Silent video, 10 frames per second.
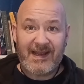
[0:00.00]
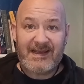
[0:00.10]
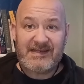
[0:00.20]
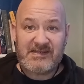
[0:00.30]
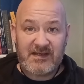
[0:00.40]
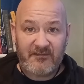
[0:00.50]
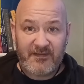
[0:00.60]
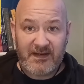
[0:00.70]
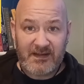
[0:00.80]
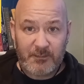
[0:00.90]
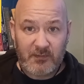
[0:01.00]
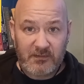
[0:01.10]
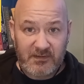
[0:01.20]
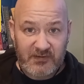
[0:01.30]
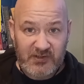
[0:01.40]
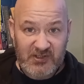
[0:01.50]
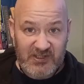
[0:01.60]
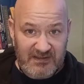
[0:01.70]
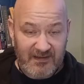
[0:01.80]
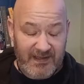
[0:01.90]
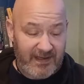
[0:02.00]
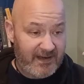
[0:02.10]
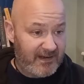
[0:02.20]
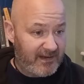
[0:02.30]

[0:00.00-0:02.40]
it is available digitally.